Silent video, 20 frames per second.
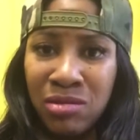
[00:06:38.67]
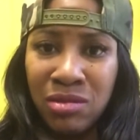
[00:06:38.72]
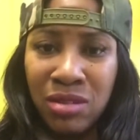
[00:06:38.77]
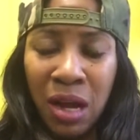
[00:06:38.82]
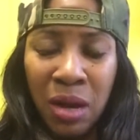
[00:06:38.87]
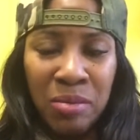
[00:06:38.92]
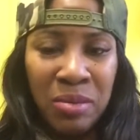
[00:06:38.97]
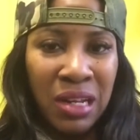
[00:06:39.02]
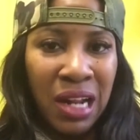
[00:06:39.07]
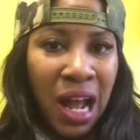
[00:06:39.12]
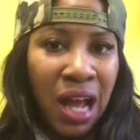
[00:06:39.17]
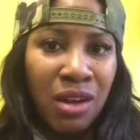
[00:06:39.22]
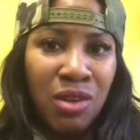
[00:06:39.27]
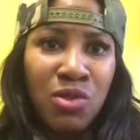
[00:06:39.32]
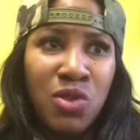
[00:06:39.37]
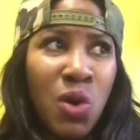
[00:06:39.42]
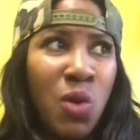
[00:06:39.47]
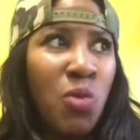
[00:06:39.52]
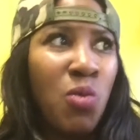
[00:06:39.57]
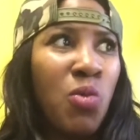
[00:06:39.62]
I mean, I don't
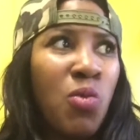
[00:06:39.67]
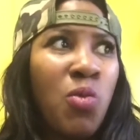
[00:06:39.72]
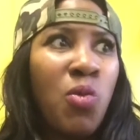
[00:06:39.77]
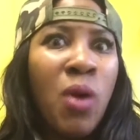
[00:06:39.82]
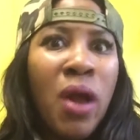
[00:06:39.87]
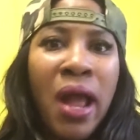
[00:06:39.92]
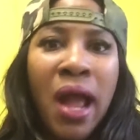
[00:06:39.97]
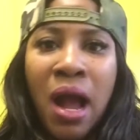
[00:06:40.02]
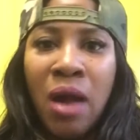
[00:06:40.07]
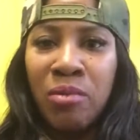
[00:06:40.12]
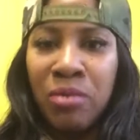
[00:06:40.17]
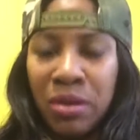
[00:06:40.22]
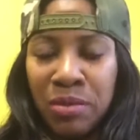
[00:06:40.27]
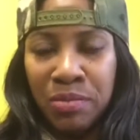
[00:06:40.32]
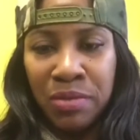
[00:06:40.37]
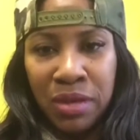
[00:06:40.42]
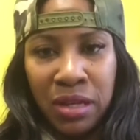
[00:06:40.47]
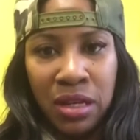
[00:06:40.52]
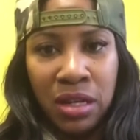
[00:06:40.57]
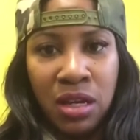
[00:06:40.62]
know where I would
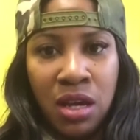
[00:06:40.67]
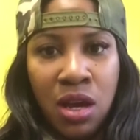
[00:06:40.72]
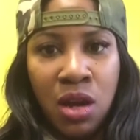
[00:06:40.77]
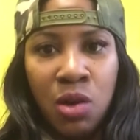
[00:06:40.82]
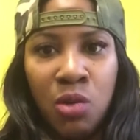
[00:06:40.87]
be